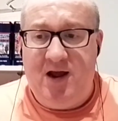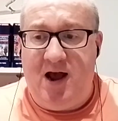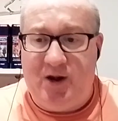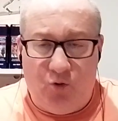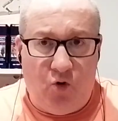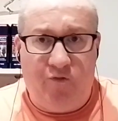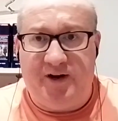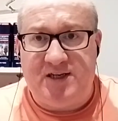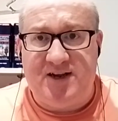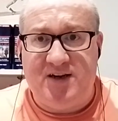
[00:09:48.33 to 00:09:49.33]
and he'll
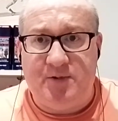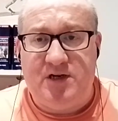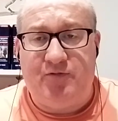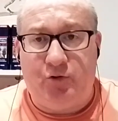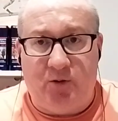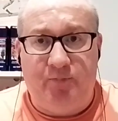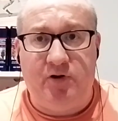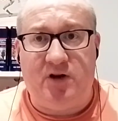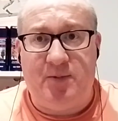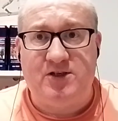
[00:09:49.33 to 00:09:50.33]
overextend himself and he'll
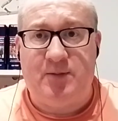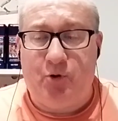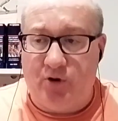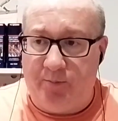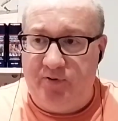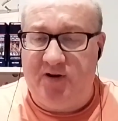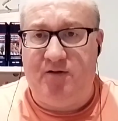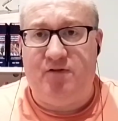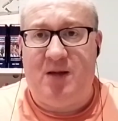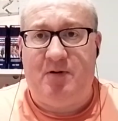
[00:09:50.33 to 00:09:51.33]
completely miss the ball,
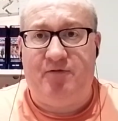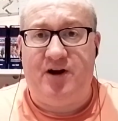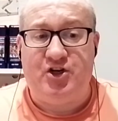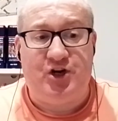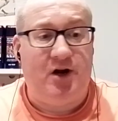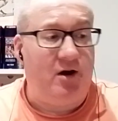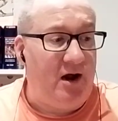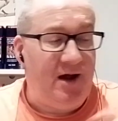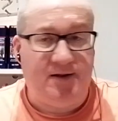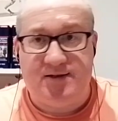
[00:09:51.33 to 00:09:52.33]
completely flap it fresh air.
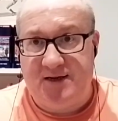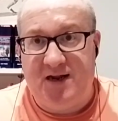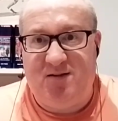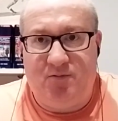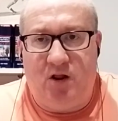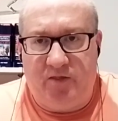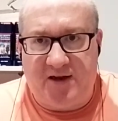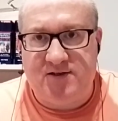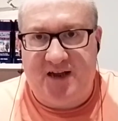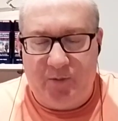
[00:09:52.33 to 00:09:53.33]
And
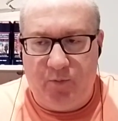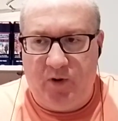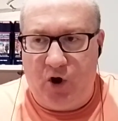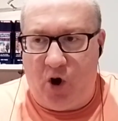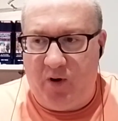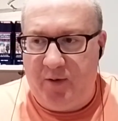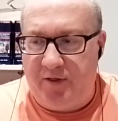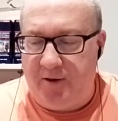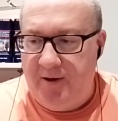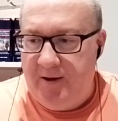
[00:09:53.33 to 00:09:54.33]
this time we got away
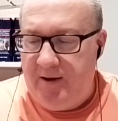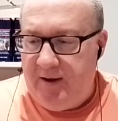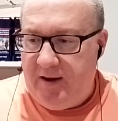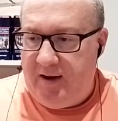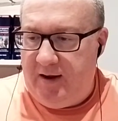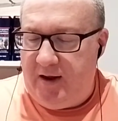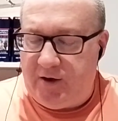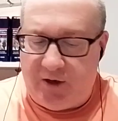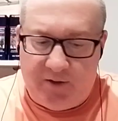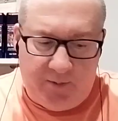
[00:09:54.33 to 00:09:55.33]
with it.
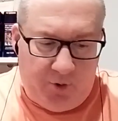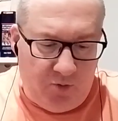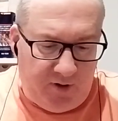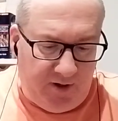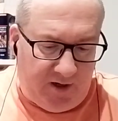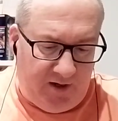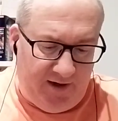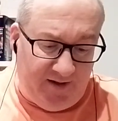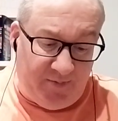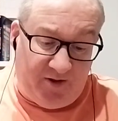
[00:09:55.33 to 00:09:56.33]
The ball get
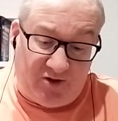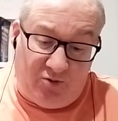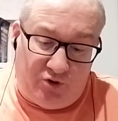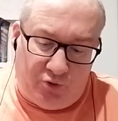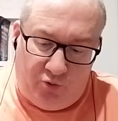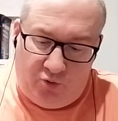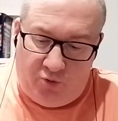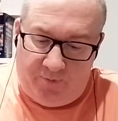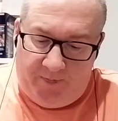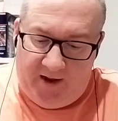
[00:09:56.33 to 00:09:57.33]
cleared, but there's
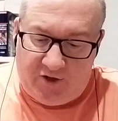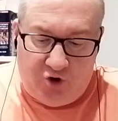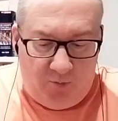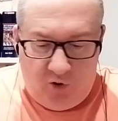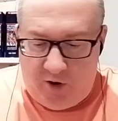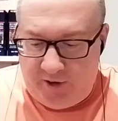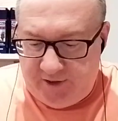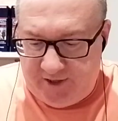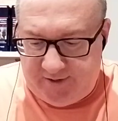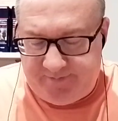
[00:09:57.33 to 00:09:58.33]
also Tom
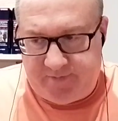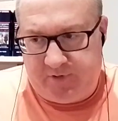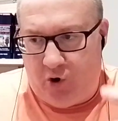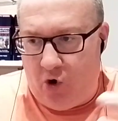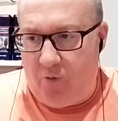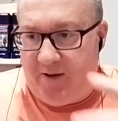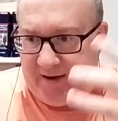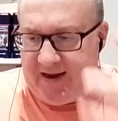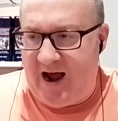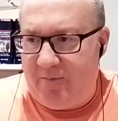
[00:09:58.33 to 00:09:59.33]
Lawrence is caught by
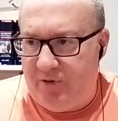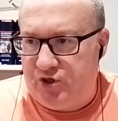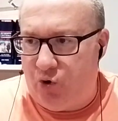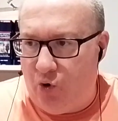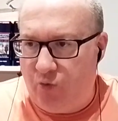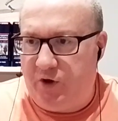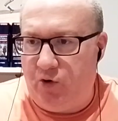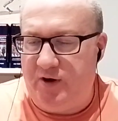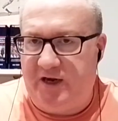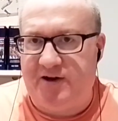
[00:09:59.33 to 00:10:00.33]
the cameras holding
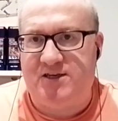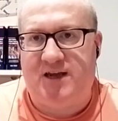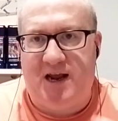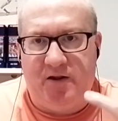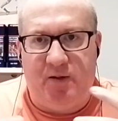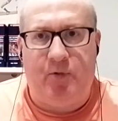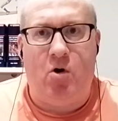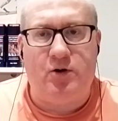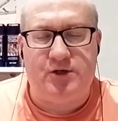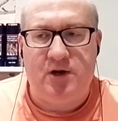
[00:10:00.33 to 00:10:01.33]
on to Chris Kane in the
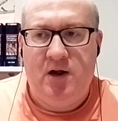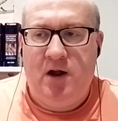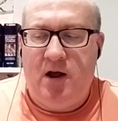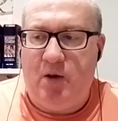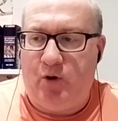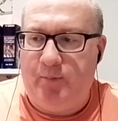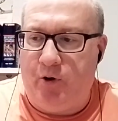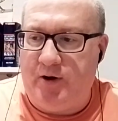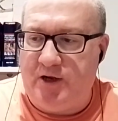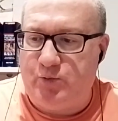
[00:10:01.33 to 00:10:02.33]
box at one
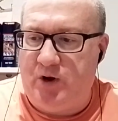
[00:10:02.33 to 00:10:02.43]
point as